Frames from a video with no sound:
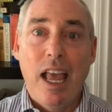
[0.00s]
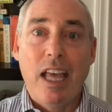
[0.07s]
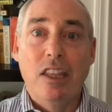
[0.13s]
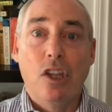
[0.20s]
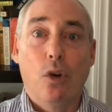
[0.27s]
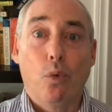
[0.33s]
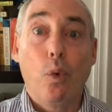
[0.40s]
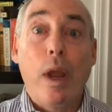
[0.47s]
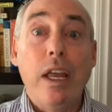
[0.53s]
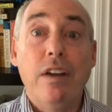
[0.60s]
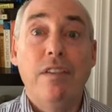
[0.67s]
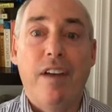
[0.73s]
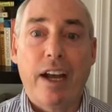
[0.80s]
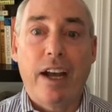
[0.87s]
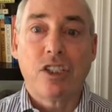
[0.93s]
And the
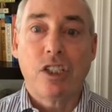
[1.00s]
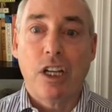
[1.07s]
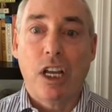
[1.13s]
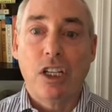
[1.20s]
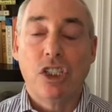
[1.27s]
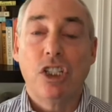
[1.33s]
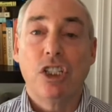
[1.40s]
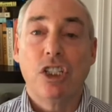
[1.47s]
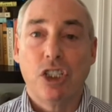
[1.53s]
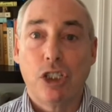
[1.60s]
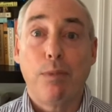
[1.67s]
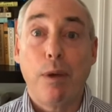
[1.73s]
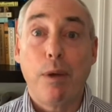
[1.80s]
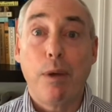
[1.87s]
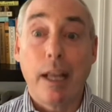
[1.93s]
rate of vaccination is
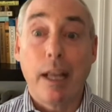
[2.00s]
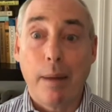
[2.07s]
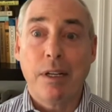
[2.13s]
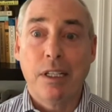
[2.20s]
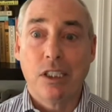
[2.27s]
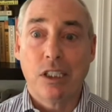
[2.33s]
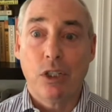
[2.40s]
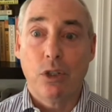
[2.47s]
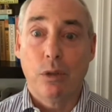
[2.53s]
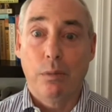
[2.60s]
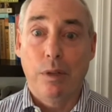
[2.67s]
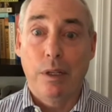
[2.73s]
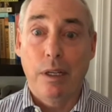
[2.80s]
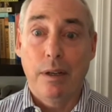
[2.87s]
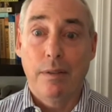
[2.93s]
speeding up
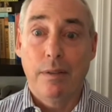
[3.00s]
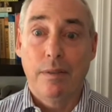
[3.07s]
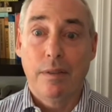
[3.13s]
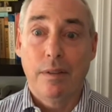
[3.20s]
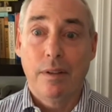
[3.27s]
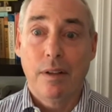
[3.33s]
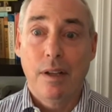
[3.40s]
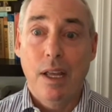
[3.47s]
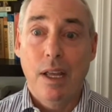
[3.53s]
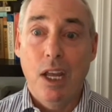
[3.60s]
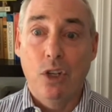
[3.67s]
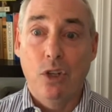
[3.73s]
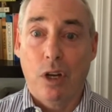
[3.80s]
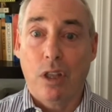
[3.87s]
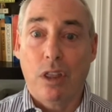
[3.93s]
considerably.
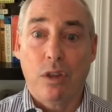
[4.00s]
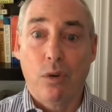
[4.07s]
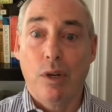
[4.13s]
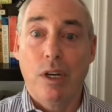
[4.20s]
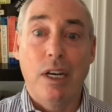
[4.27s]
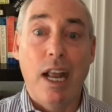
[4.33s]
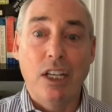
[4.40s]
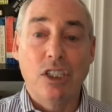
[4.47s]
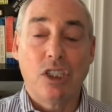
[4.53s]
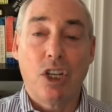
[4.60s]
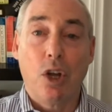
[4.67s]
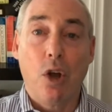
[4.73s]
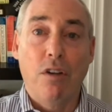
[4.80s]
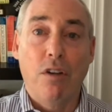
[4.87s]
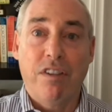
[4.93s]
It took 30 days to
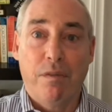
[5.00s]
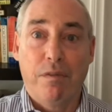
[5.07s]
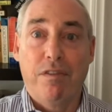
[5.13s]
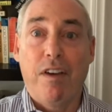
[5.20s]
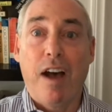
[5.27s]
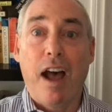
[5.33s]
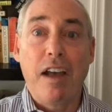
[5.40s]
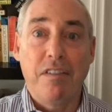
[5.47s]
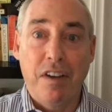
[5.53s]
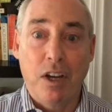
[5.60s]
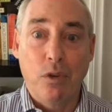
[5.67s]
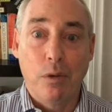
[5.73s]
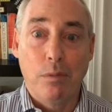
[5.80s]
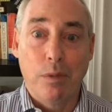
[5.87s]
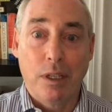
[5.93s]
go from
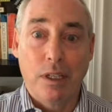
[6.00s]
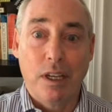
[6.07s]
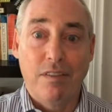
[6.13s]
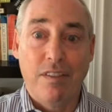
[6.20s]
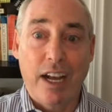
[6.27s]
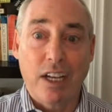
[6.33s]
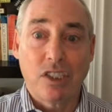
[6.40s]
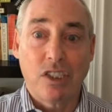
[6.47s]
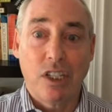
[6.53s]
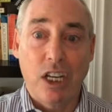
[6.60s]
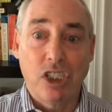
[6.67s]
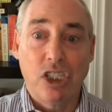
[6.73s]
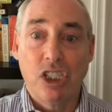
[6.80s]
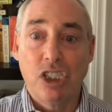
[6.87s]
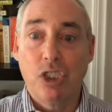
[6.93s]
500 million
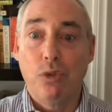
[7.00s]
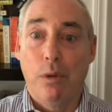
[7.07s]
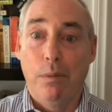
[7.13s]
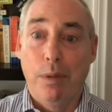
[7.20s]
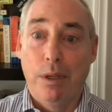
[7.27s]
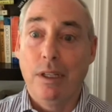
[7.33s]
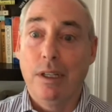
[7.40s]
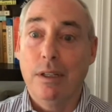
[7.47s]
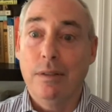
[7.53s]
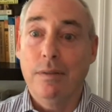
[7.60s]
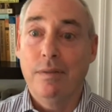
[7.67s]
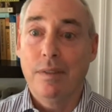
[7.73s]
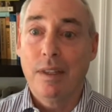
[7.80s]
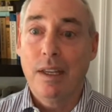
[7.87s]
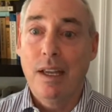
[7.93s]
vaccinations to 1 billion.
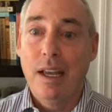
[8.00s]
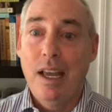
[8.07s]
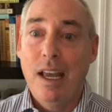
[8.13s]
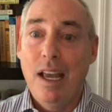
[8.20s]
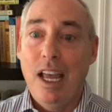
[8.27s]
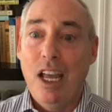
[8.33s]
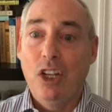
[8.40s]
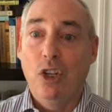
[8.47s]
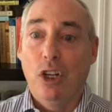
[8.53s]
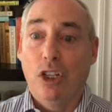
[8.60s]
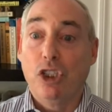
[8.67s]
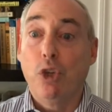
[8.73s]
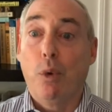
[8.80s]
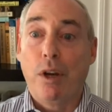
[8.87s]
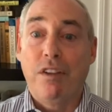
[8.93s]
It took
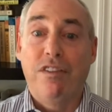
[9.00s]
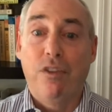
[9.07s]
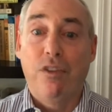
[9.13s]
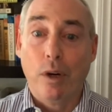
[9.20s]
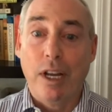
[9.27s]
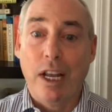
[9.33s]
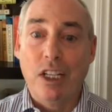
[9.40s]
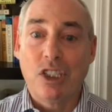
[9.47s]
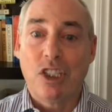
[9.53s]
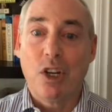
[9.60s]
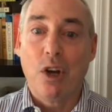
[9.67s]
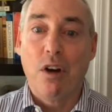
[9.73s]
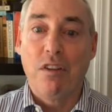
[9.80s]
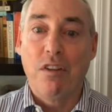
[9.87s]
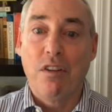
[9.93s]
24 days to
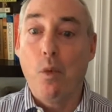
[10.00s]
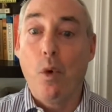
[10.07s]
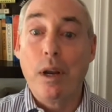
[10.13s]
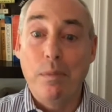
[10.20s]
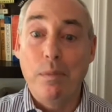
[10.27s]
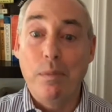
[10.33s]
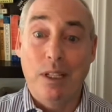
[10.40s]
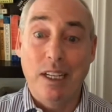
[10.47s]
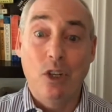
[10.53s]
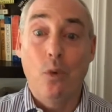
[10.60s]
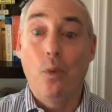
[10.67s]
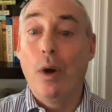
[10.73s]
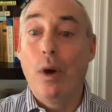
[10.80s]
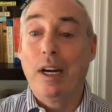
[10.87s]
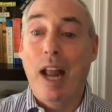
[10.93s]
go from 1 billion to
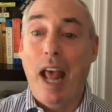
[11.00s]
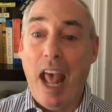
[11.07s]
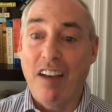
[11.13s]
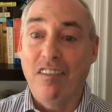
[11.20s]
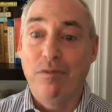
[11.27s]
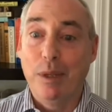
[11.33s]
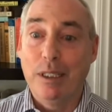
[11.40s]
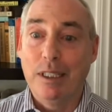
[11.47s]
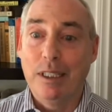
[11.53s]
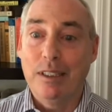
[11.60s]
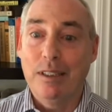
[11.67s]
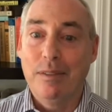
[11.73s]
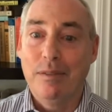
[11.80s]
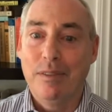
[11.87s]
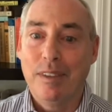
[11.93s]
1.5
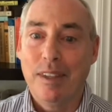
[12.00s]
billion,